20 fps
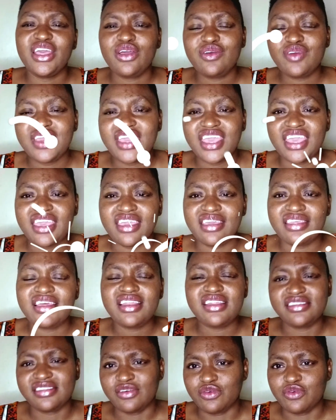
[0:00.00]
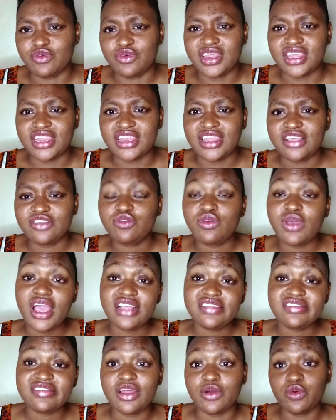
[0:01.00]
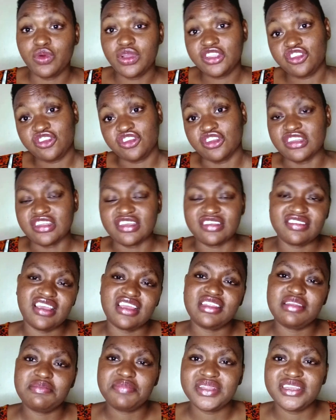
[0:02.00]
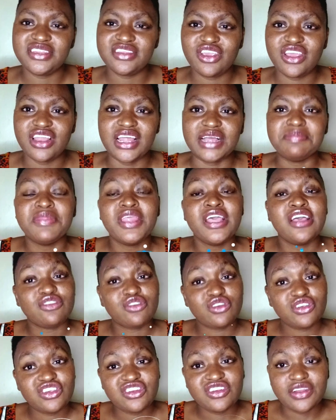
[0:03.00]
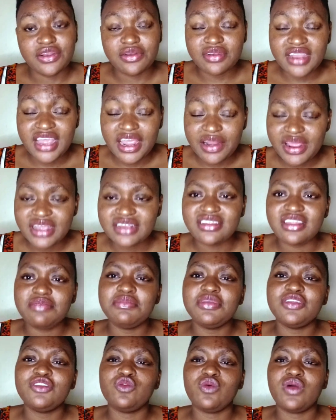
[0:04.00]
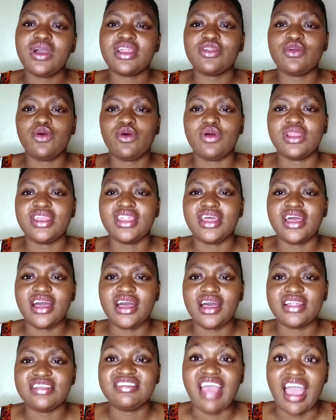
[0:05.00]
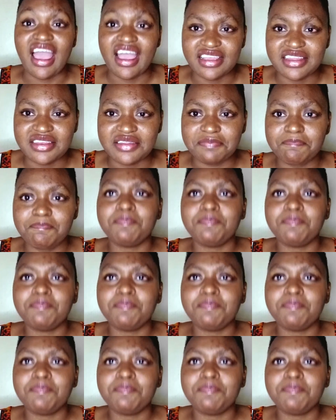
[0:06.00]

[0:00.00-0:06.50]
okay, that is a good idea. So I asked her which dating site in particular. So she directed me to one called uh, Tagged.